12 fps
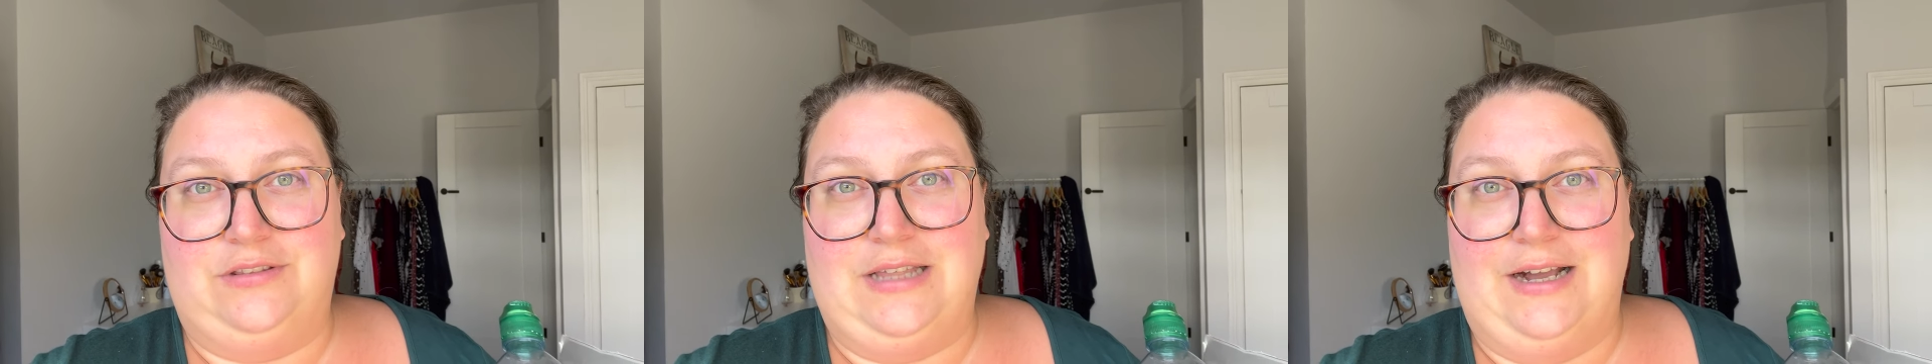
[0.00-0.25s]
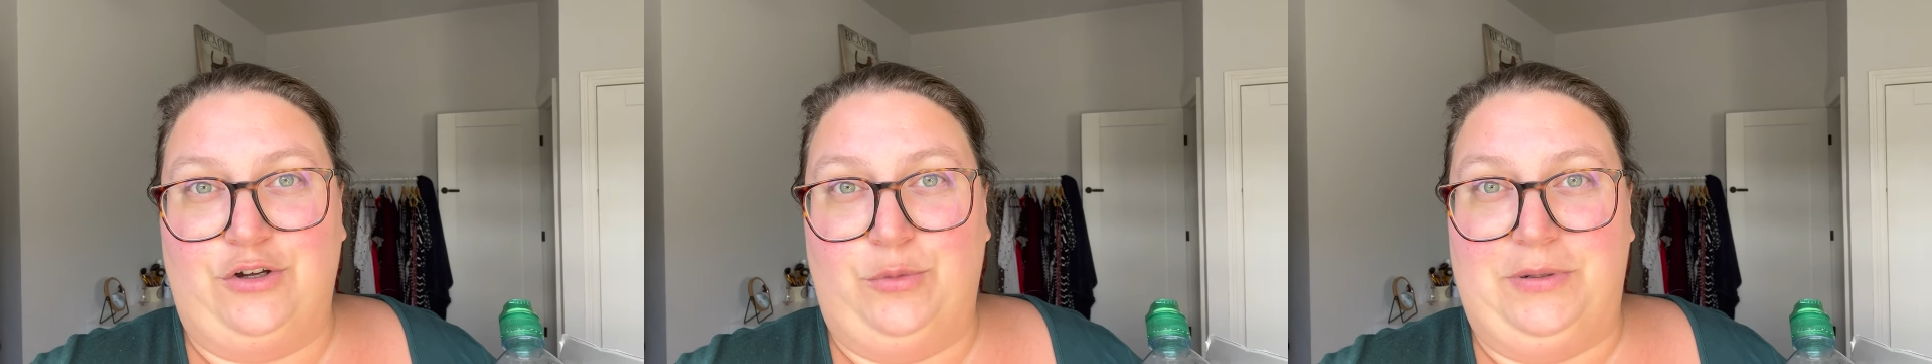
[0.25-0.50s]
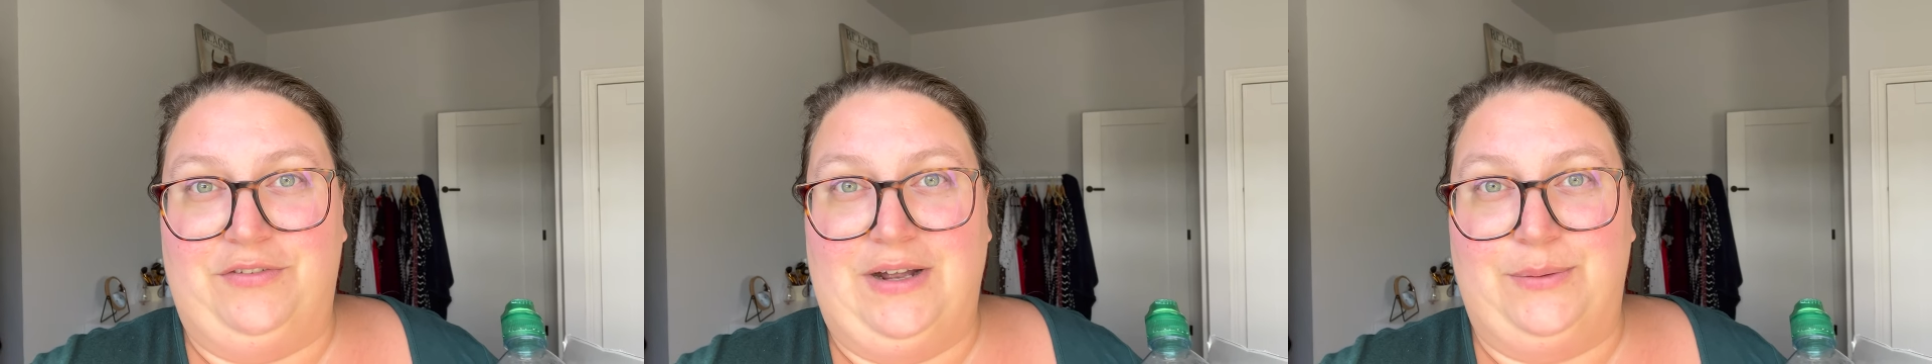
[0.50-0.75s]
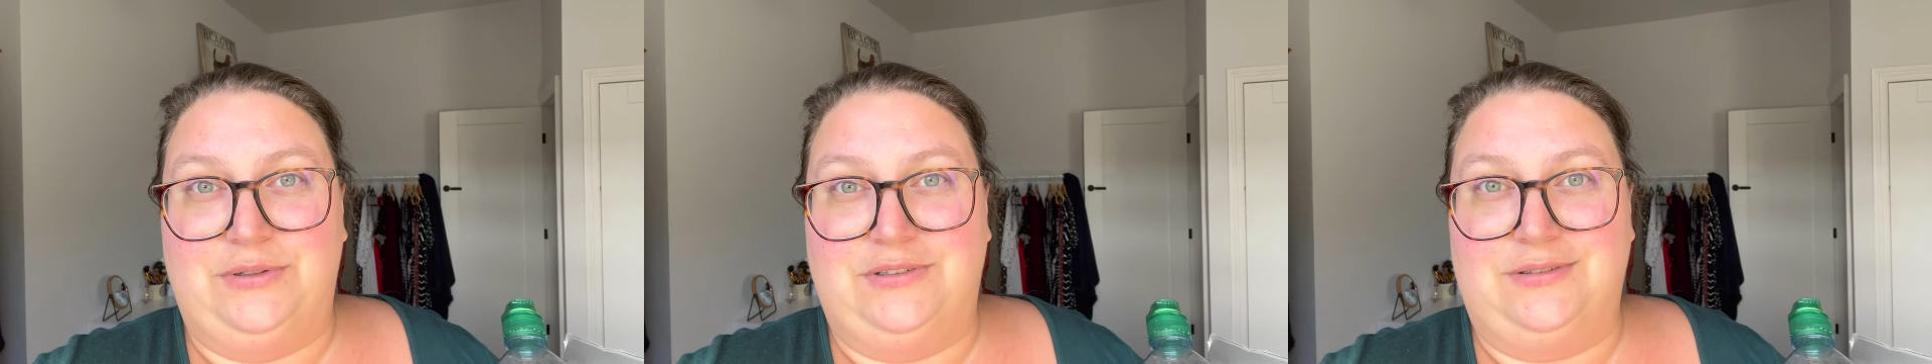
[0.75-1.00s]
that couple of
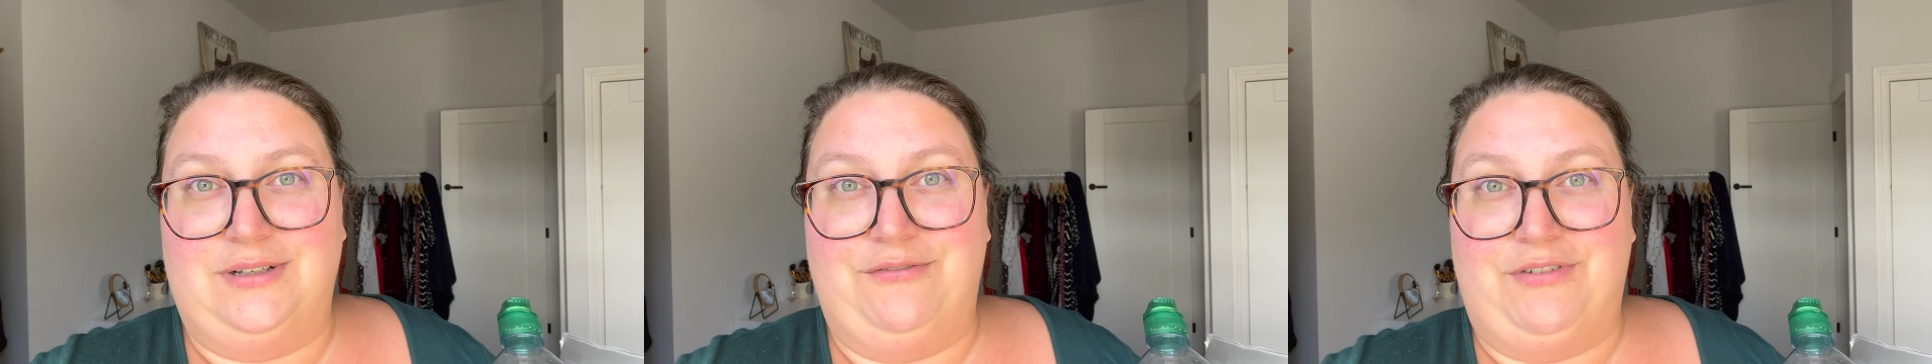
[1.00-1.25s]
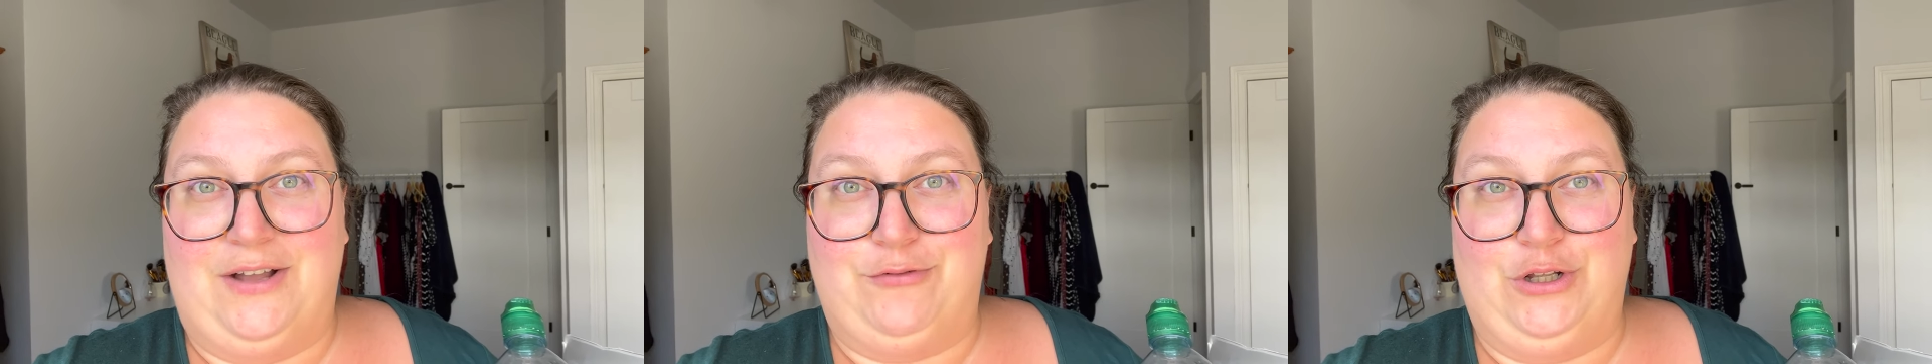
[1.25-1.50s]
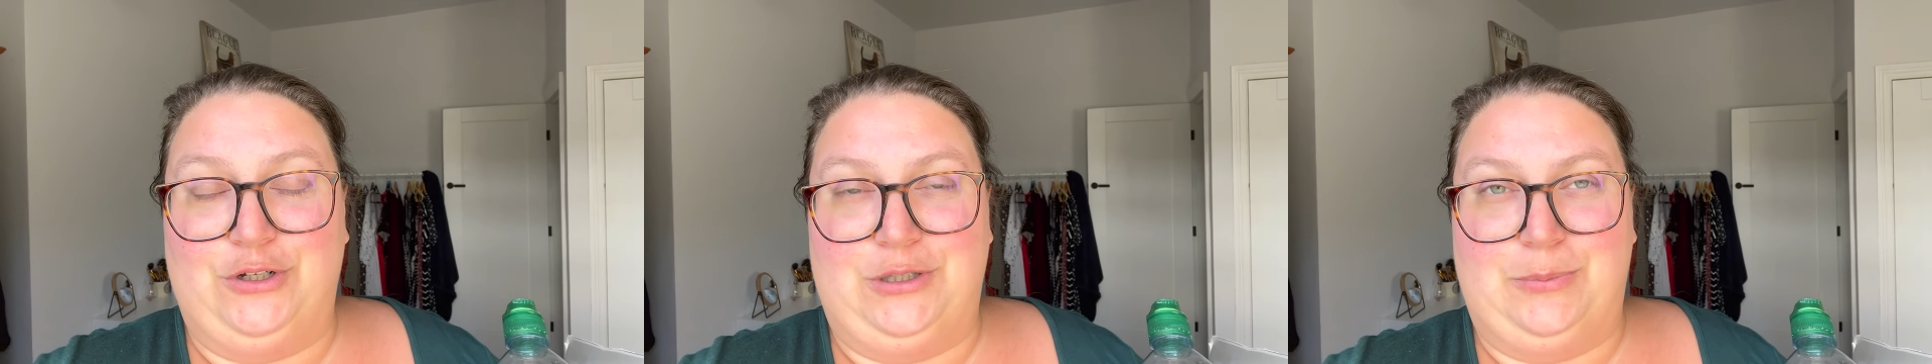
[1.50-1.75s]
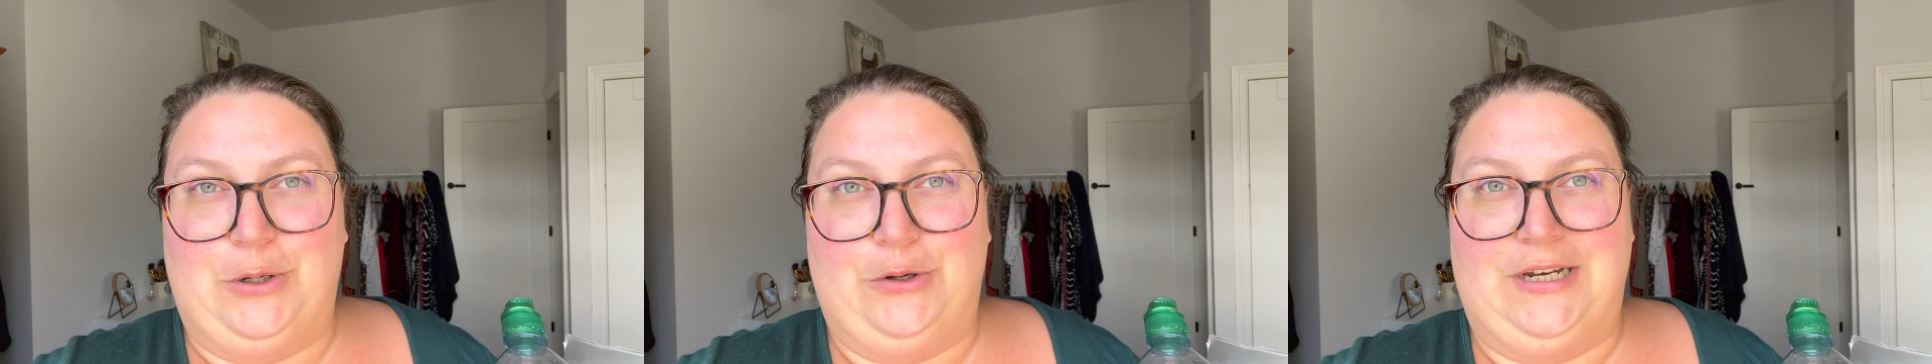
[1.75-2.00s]
hours at 5 o'clock in the
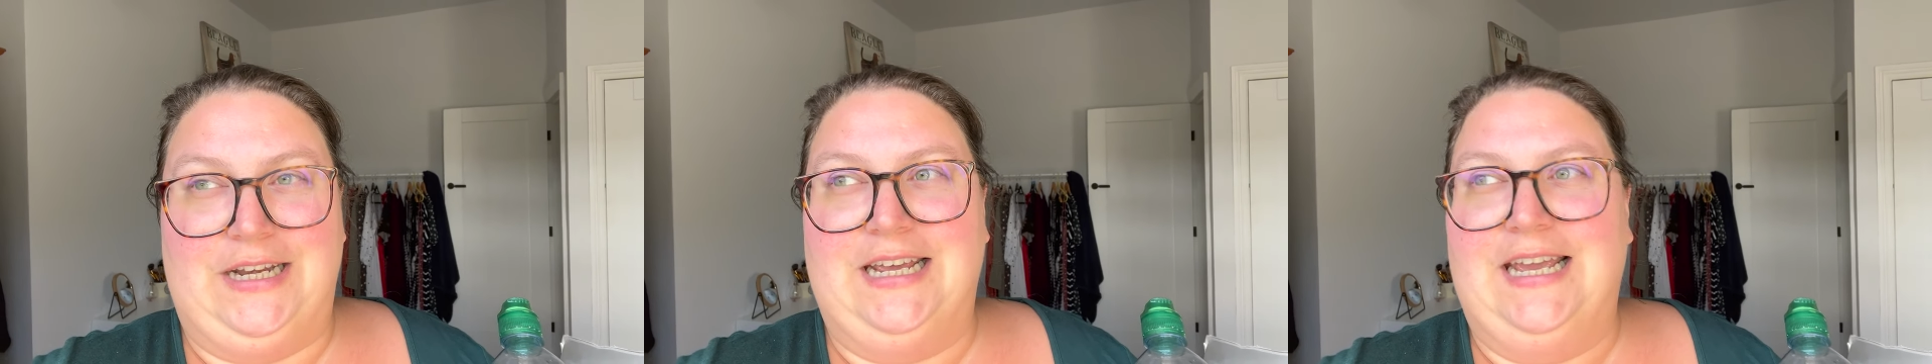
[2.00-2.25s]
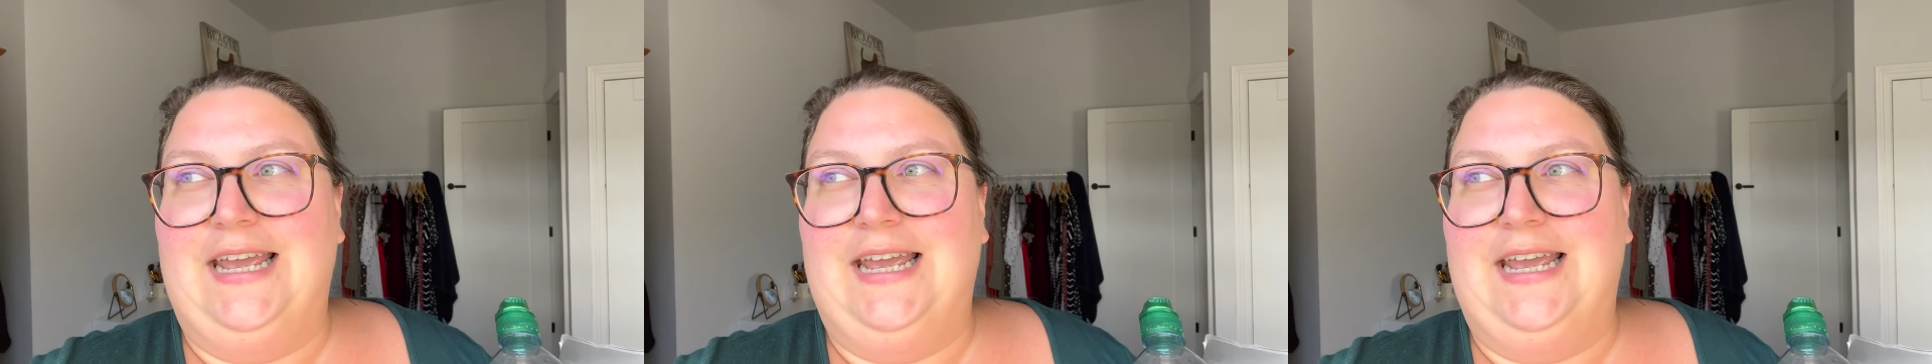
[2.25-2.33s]
morning.